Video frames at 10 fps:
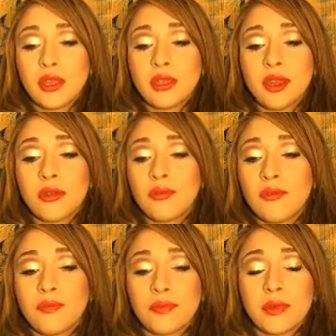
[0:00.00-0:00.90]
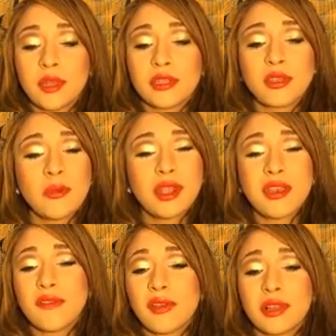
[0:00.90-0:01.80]
you know, I just don't want you
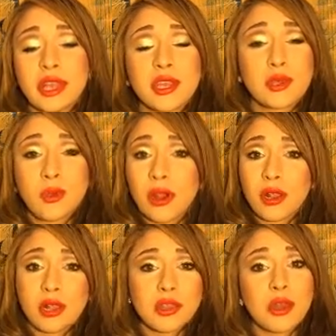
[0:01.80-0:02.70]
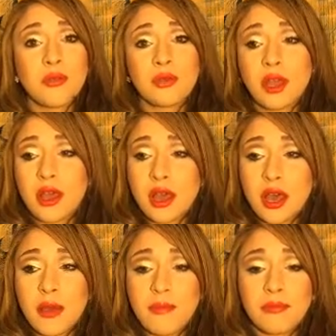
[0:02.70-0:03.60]
to feel like you are alone.
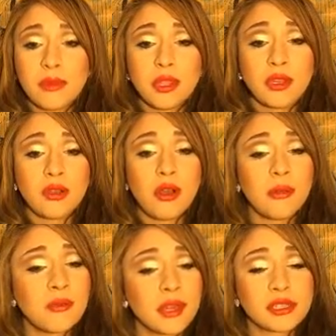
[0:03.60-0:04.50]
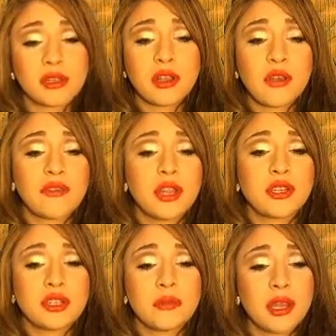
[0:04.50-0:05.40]
You know, all my readings are
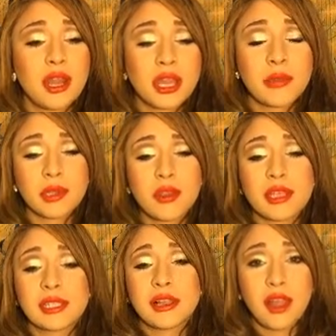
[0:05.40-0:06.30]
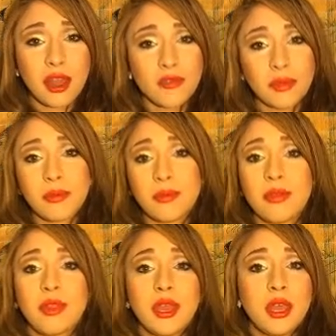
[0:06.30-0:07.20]
confidential, but I come across a lot of
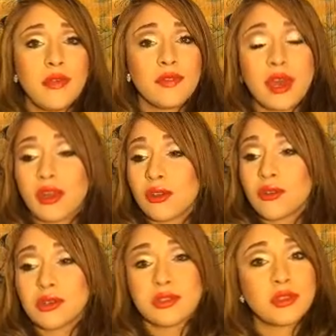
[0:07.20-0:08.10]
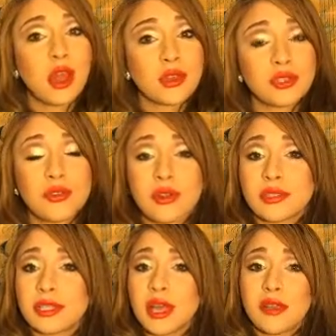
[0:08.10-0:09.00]
people that are going through a lot of
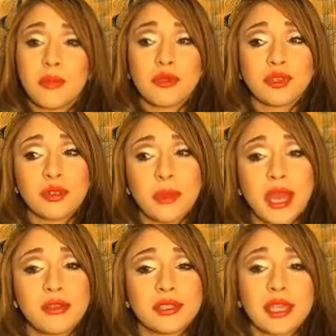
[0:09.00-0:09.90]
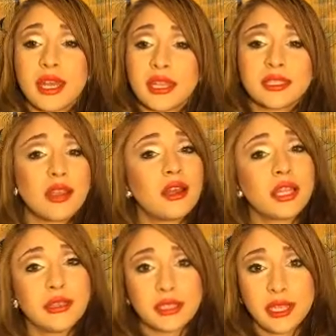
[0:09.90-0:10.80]
struggles, a lot of emotional battles, and it's not
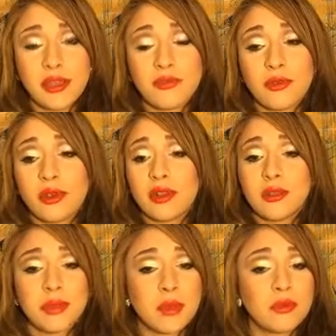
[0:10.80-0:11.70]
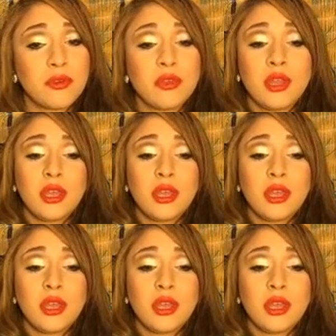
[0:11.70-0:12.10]
easy for people,